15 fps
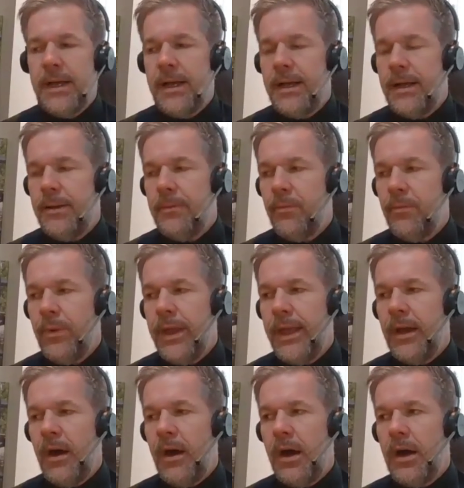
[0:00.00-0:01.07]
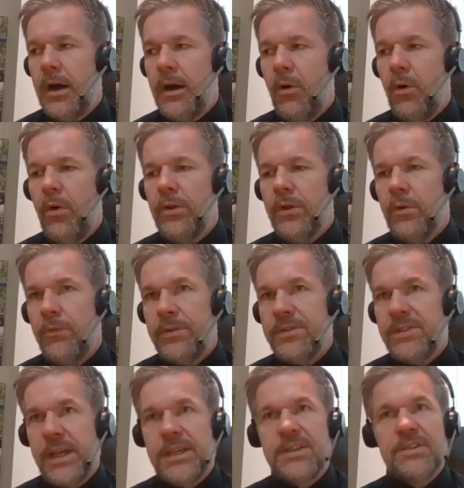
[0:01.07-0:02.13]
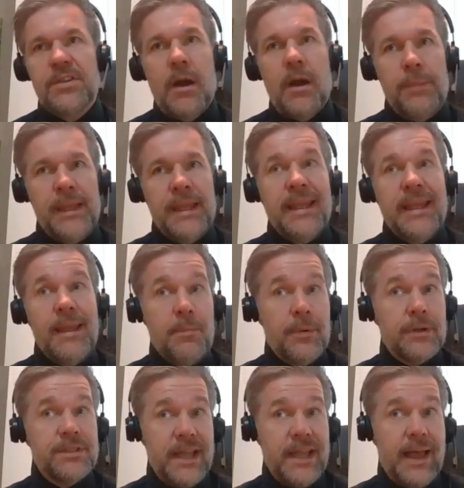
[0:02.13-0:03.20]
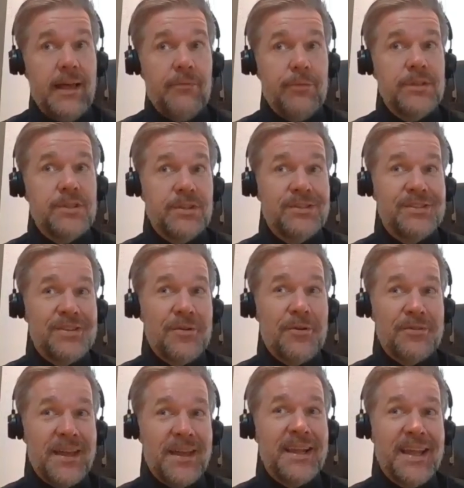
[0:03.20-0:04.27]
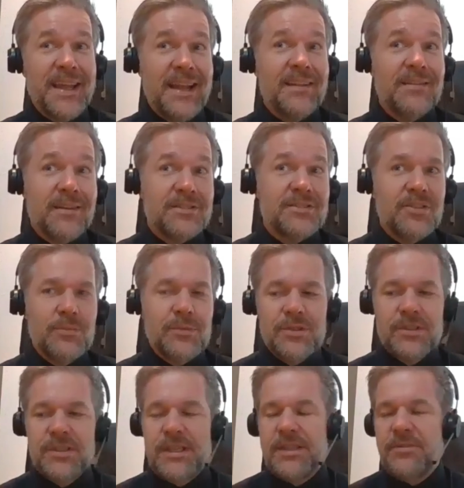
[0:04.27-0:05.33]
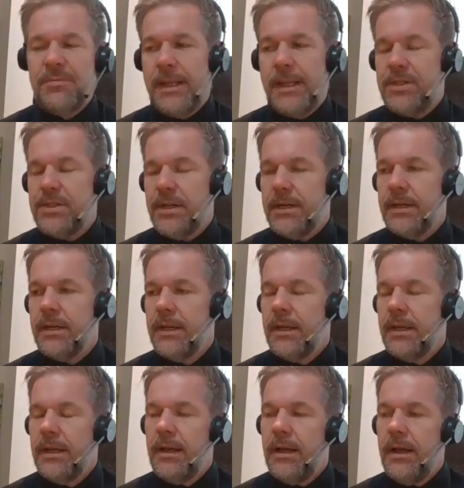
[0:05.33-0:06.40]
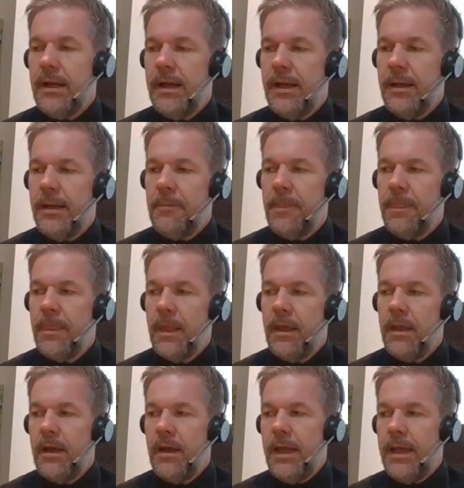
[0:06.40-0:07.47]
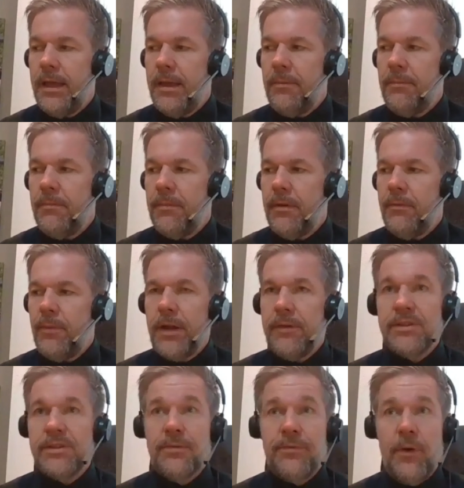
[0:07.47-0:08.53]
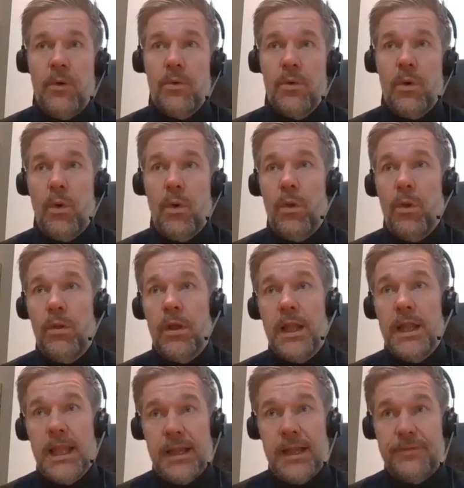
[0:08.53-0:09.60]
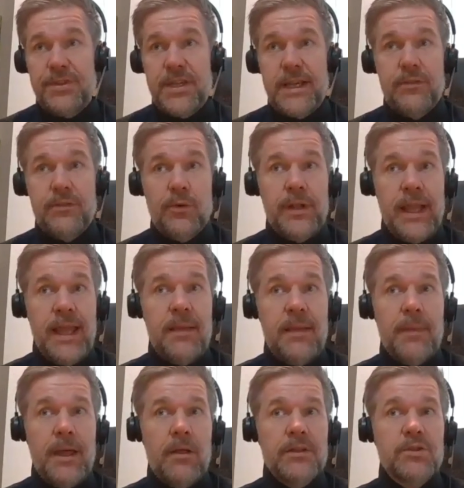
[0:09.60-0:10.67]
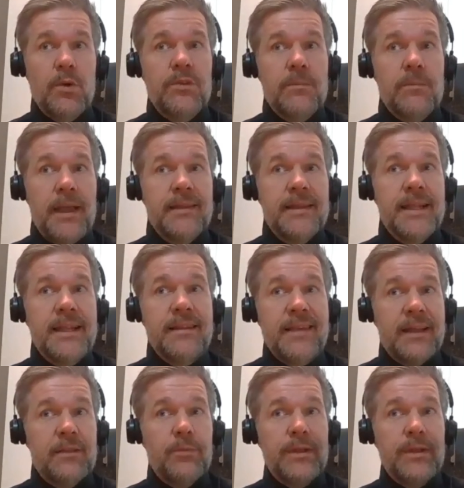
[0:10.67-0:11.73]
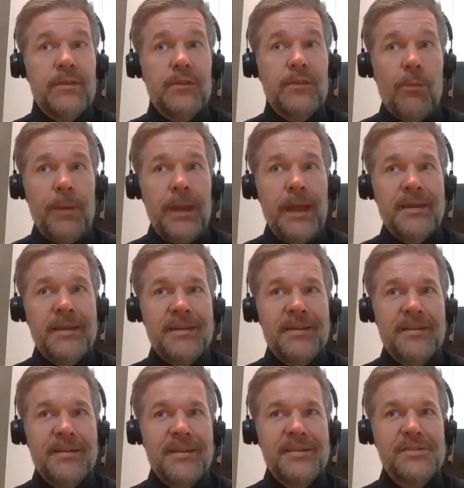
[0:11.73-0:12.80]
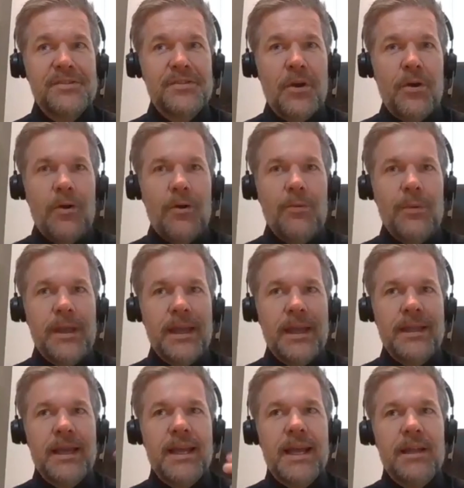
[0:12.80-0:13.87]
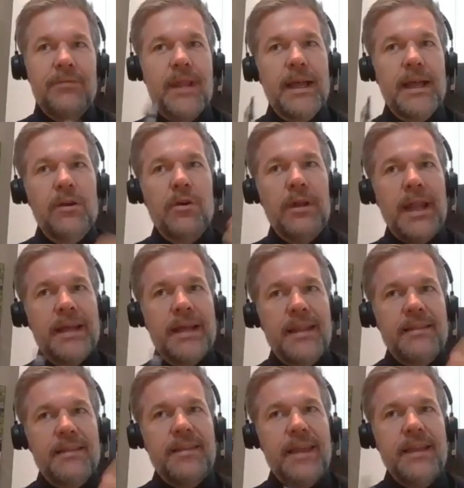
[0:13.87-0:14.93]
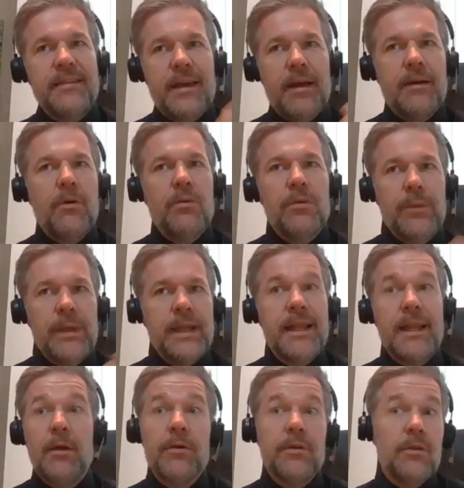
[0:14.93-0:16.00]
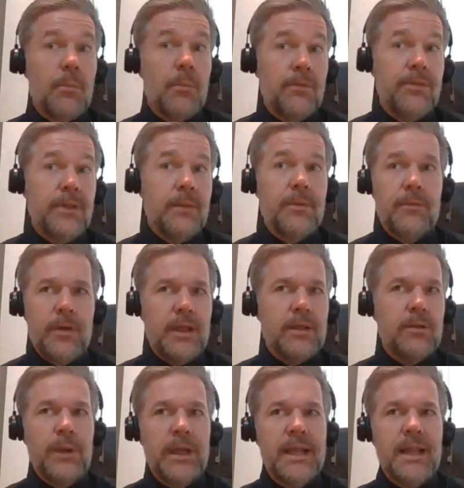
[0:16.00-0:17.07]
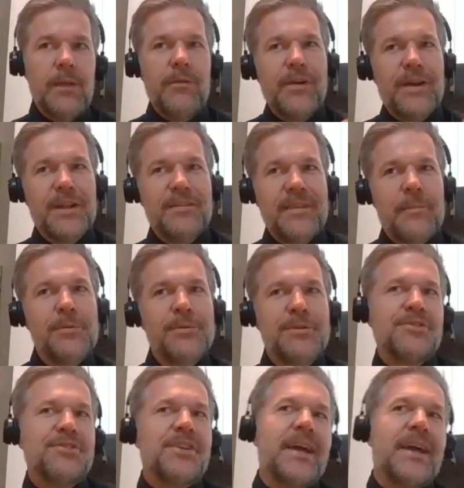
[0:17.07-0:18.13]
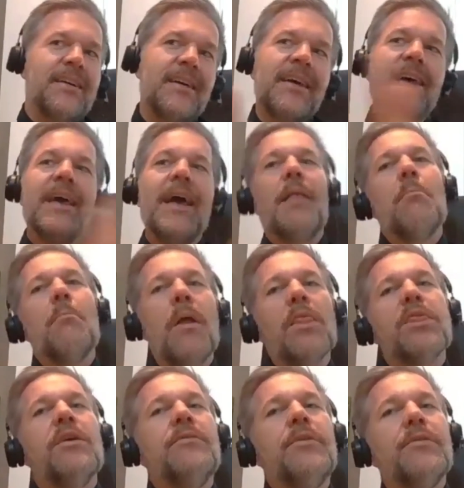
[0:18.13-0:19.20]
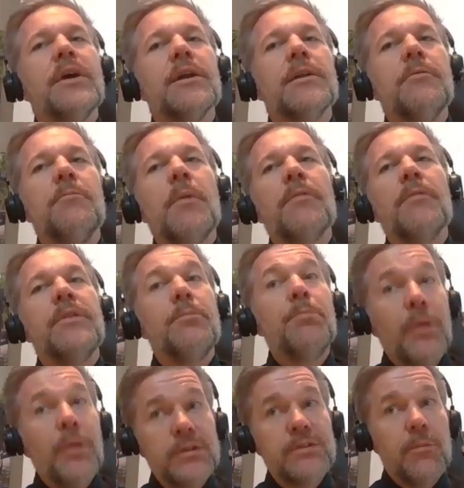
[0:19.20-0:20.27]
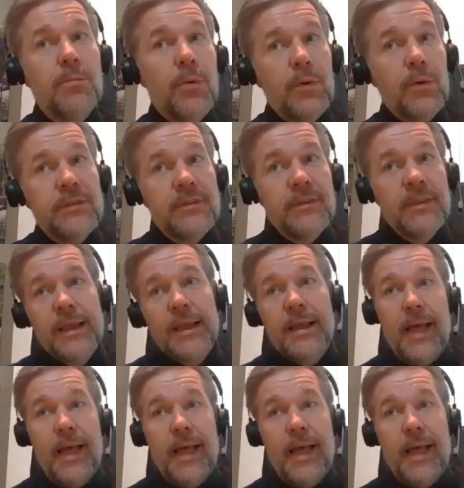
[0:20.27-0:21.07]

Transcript: All the conversations our beekeepers have, which is your dedicated customer success manager. Whether it's a phone call, a live chat, or an email, is automatically tagged with the topic. So we can then kind of like collect that data on a weekly or on a monthly. But in a weekly, we've got a temperature check, and monthly, we've got a monthly pulse report.